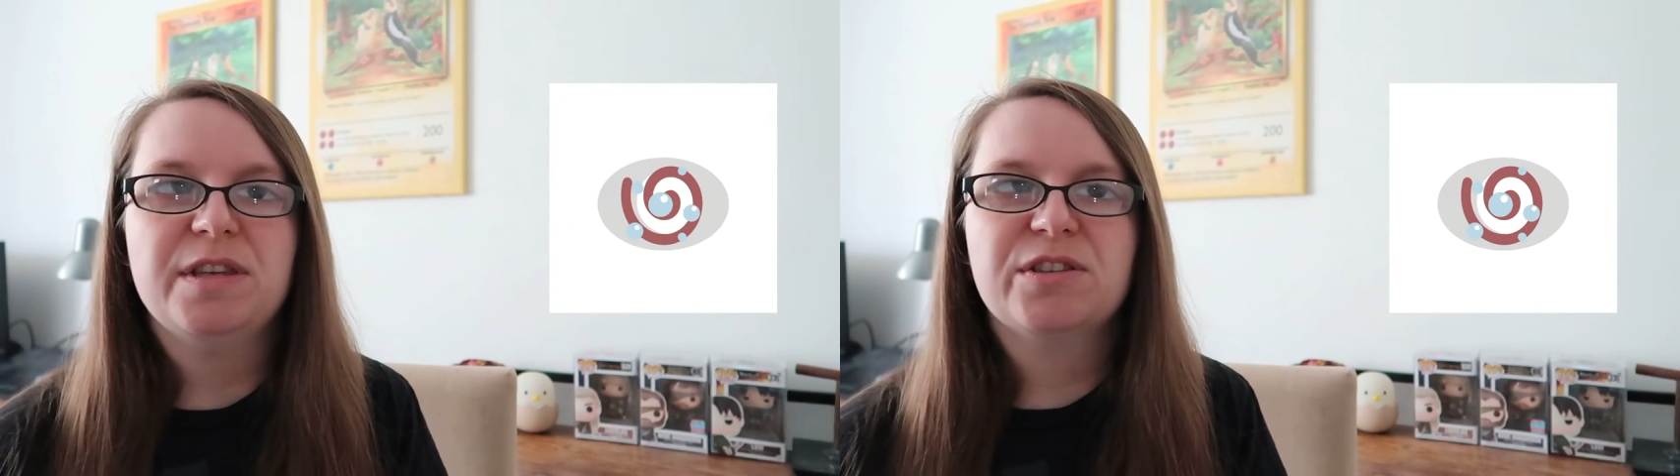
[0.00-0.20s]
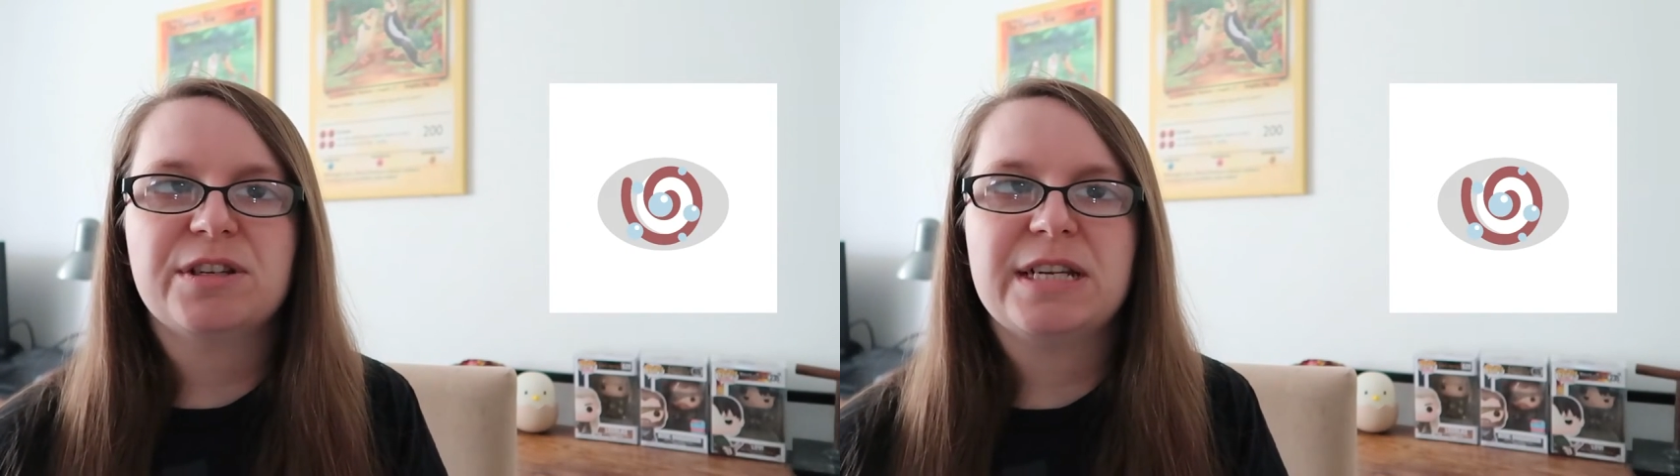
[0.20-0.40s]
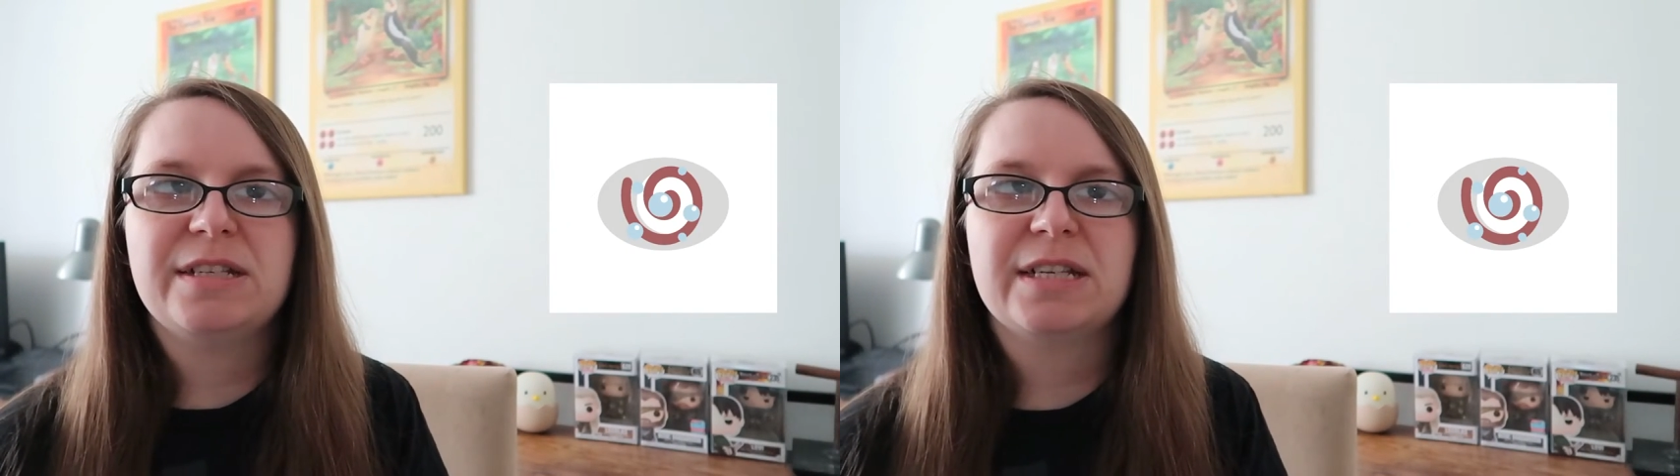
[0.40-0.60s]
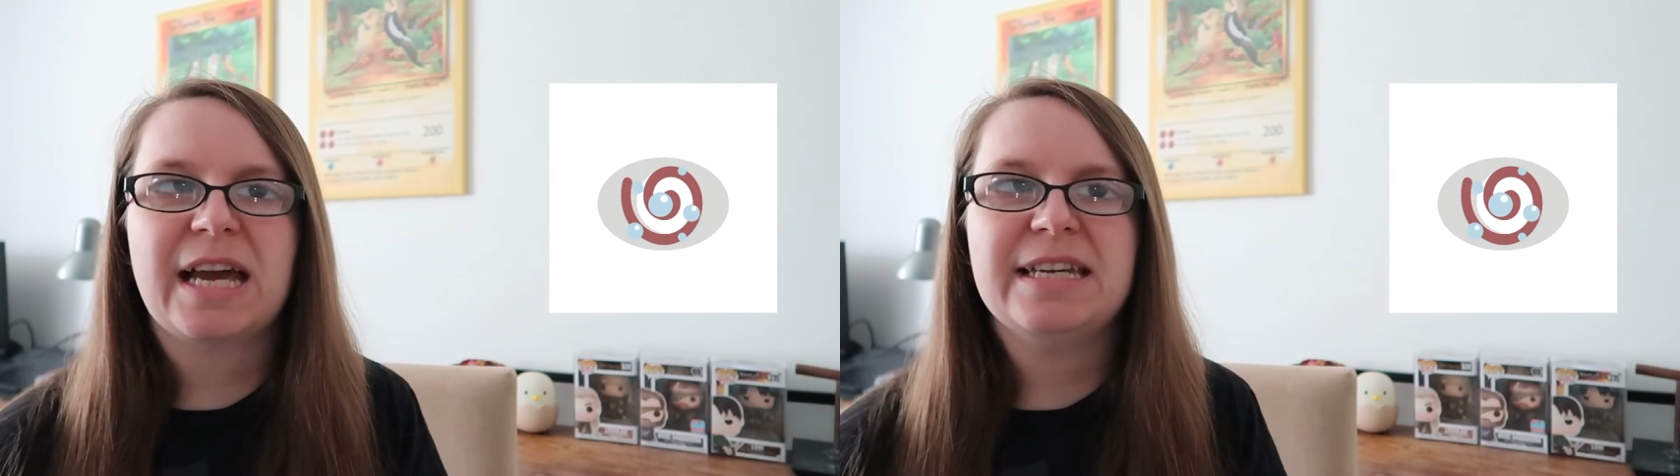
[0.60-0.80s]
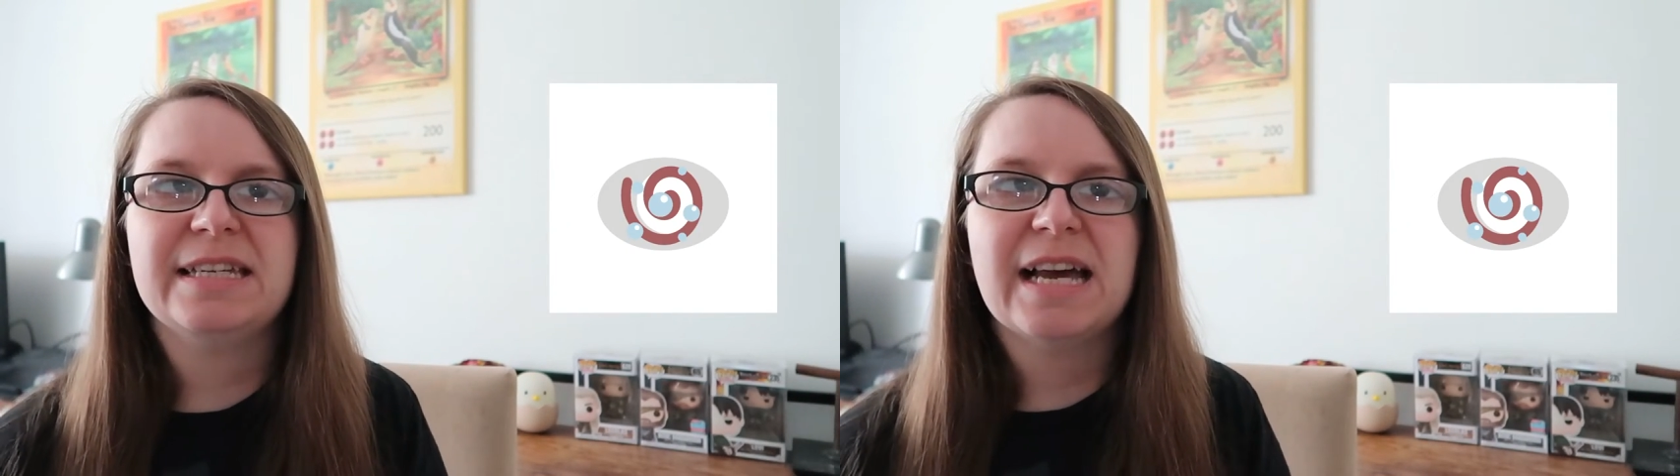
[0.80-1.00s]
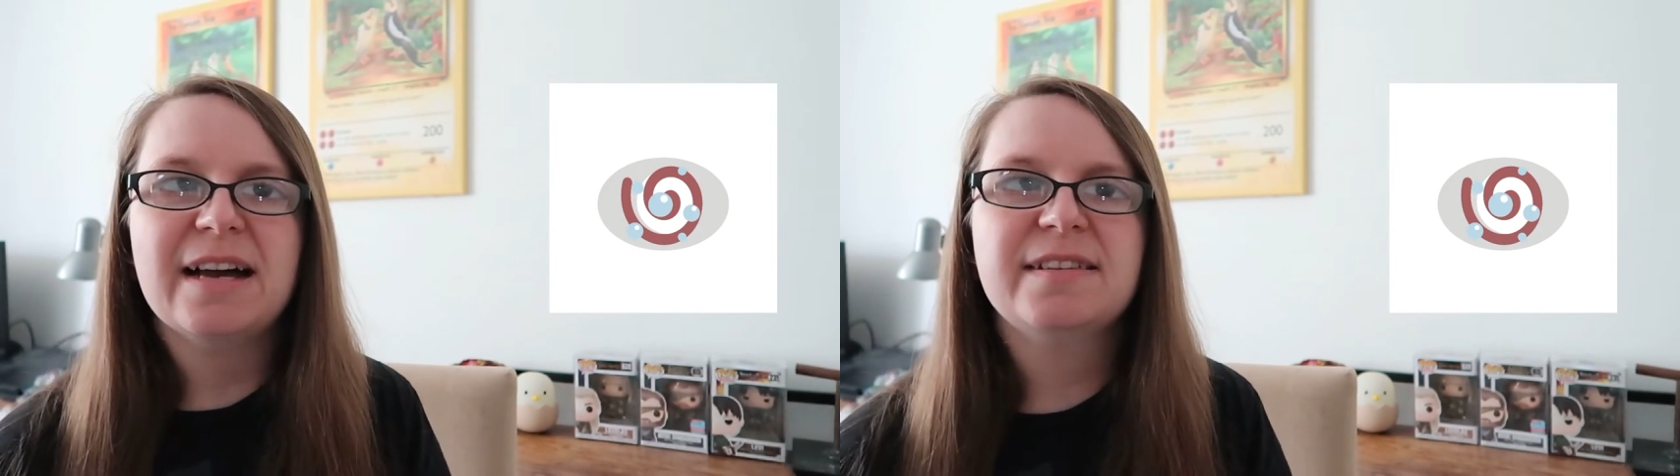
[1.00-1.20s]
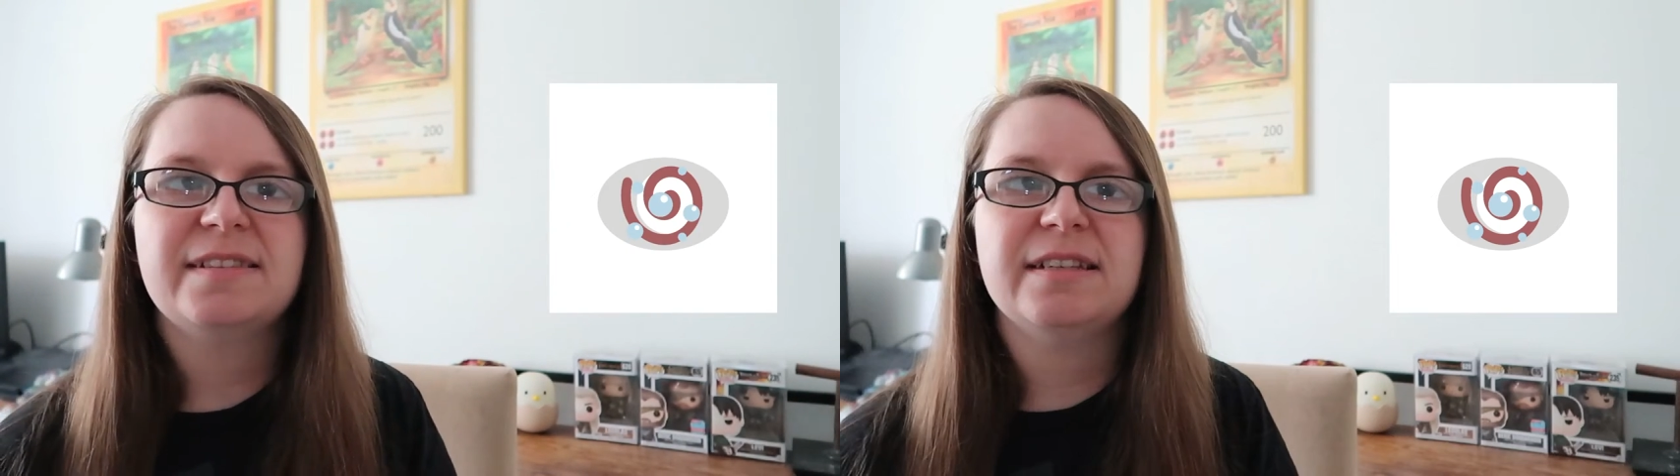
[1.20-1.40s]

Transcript: this could indicate gas